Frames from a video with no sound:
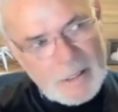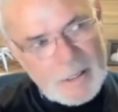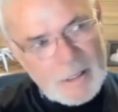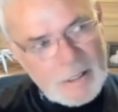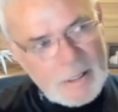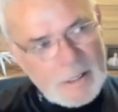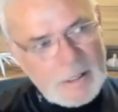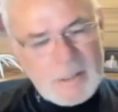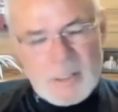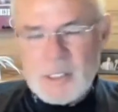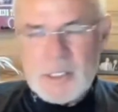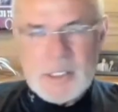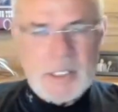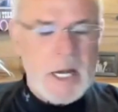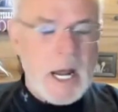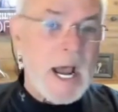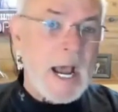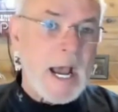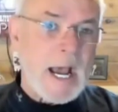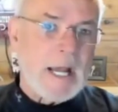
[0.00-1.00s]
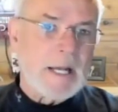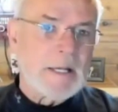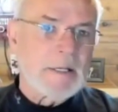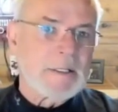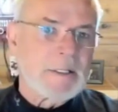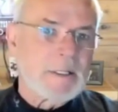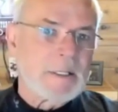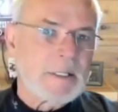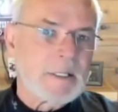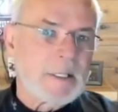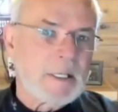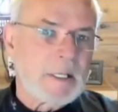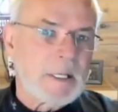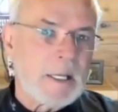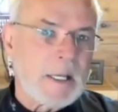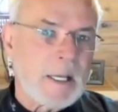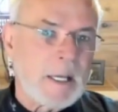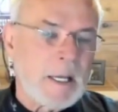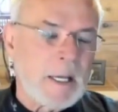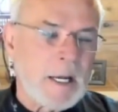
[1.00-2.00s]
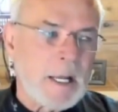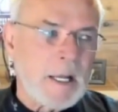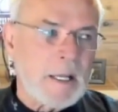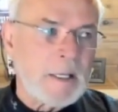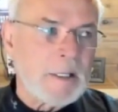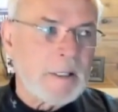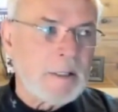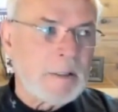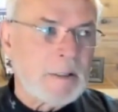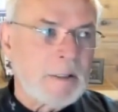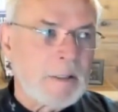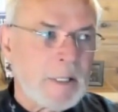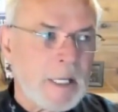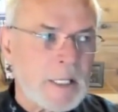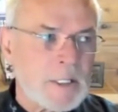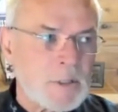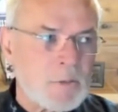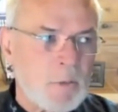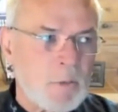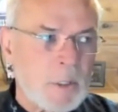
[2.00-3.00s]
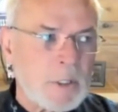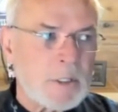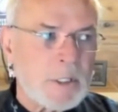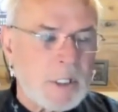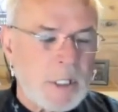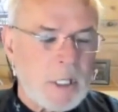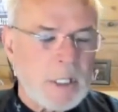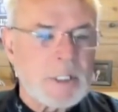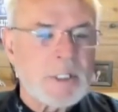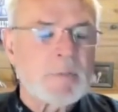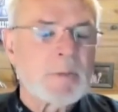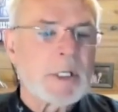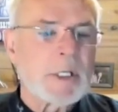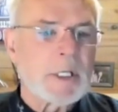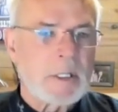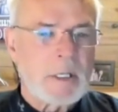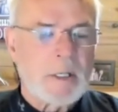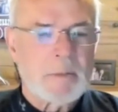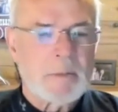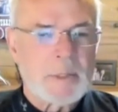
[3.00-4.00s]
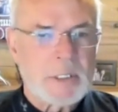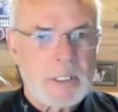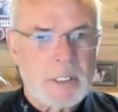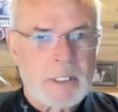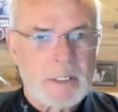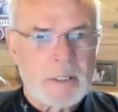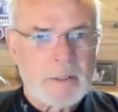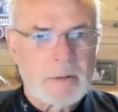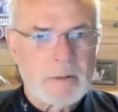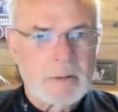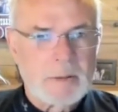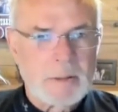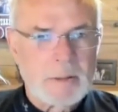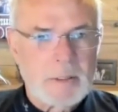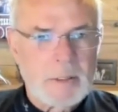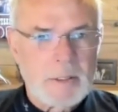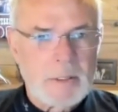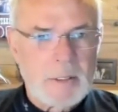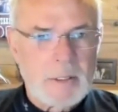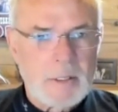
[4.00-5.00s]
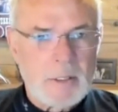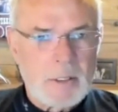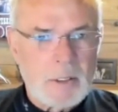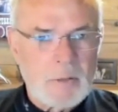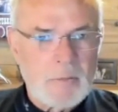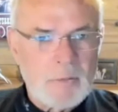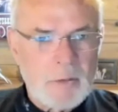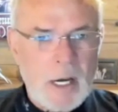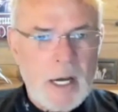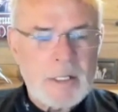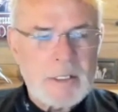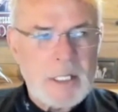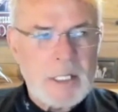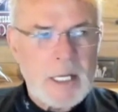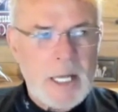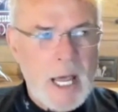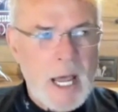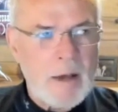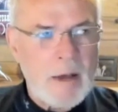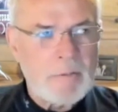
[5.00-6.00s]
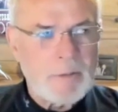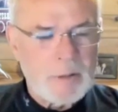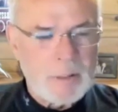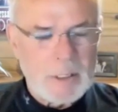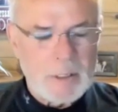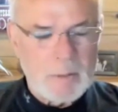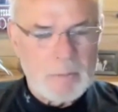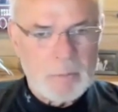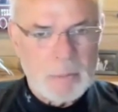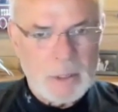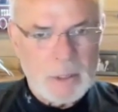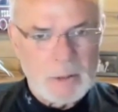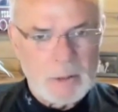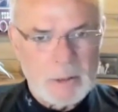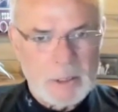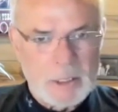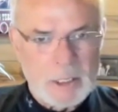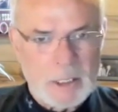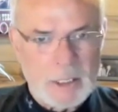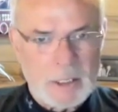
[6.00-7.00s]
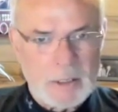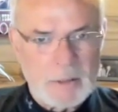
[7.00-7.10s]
It's just not. And that's where judgment comes in. You've got to have the ability